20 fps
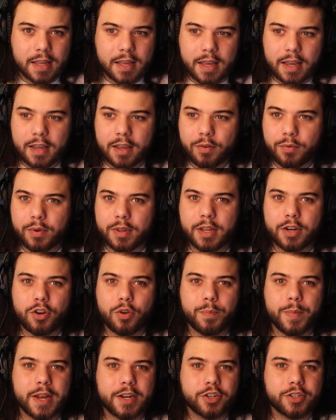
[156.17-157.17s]
it can really do
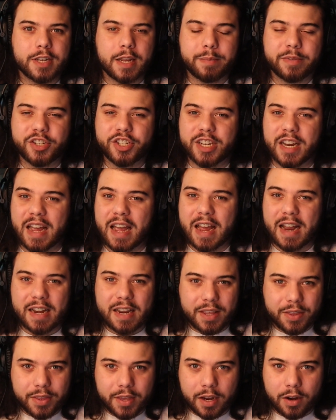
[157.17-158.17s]
major damage to
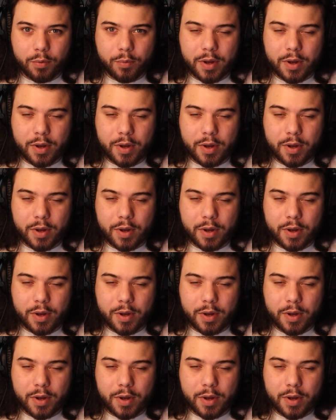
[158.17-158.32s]
anything,